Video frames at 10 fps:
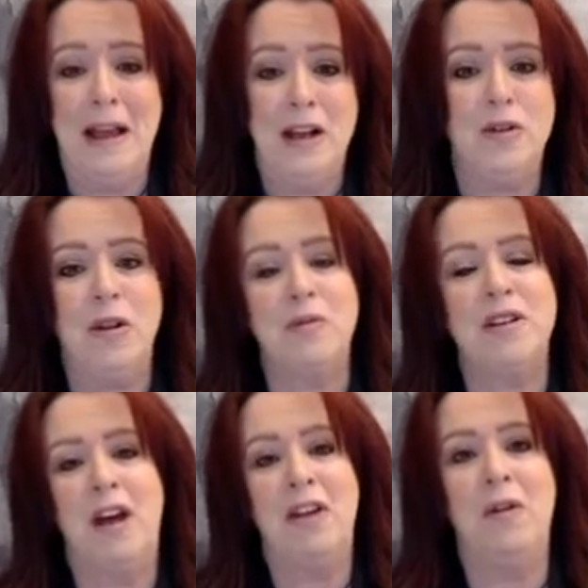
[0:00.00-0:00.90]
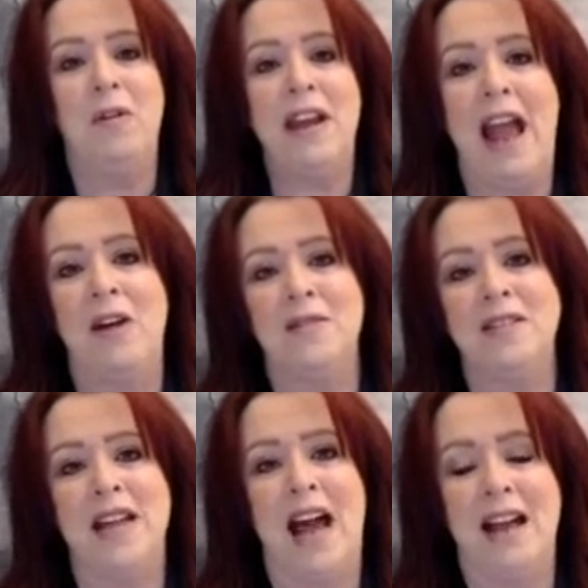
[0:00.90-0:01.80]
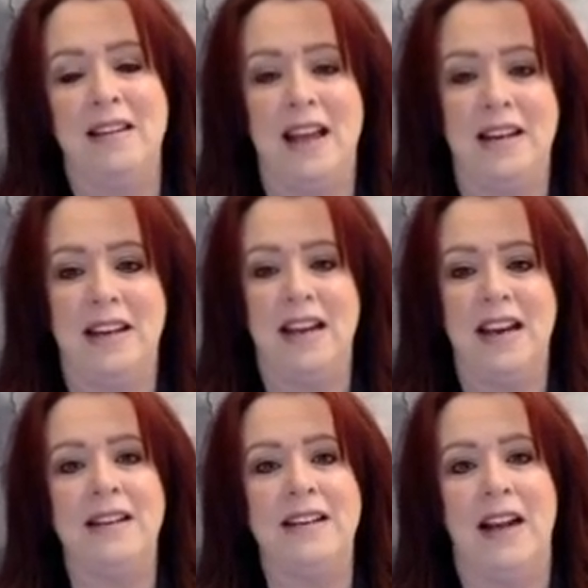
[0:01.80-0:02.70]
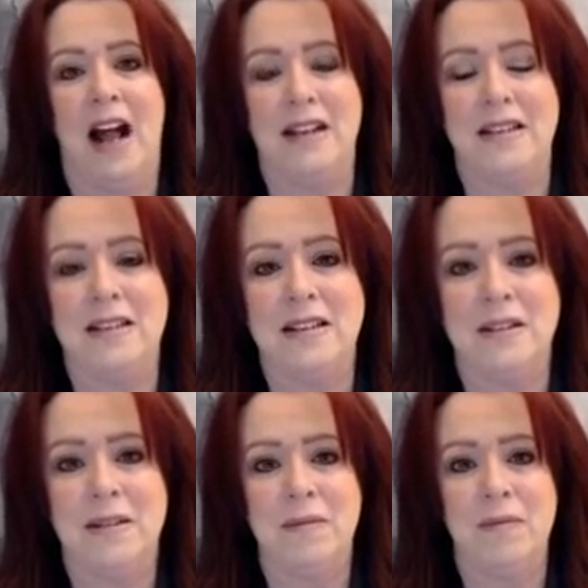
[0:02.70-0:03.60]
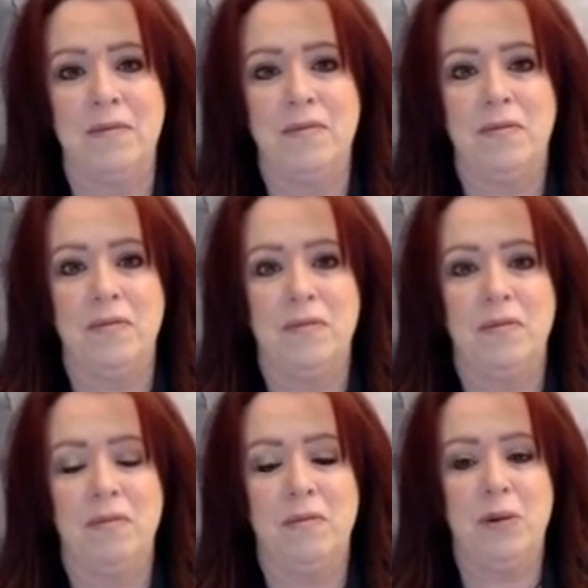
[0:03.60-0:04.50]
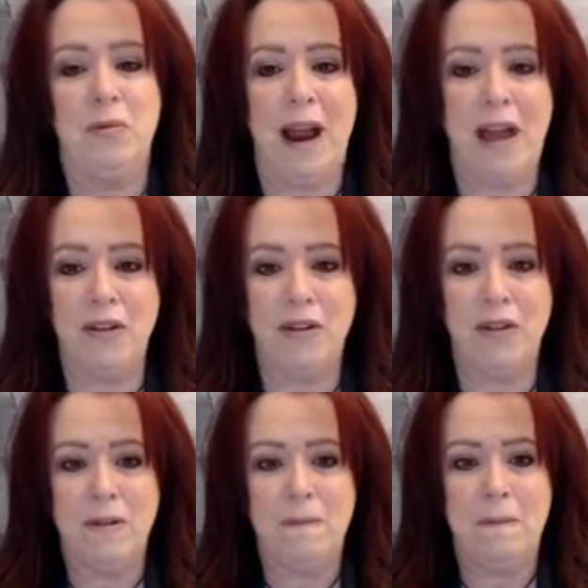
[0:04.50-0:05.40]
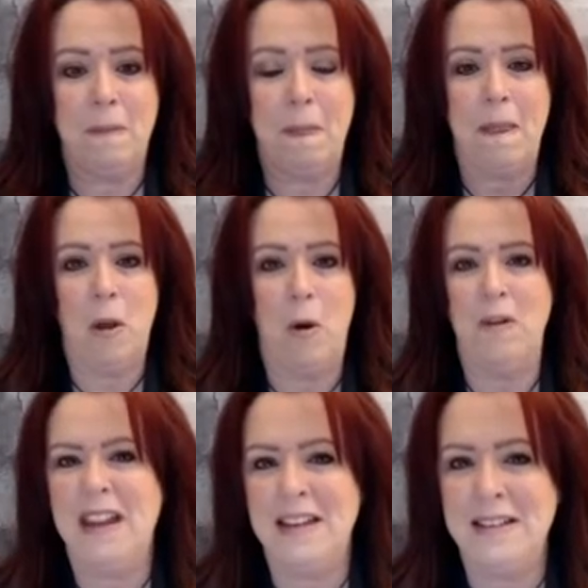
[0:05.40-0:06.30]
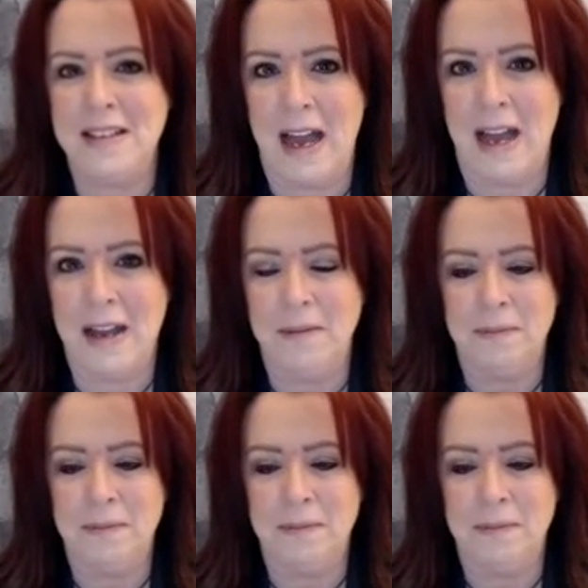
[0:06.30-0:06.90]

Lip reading: So there was nothing on the outside that connected us, but rather on the inside.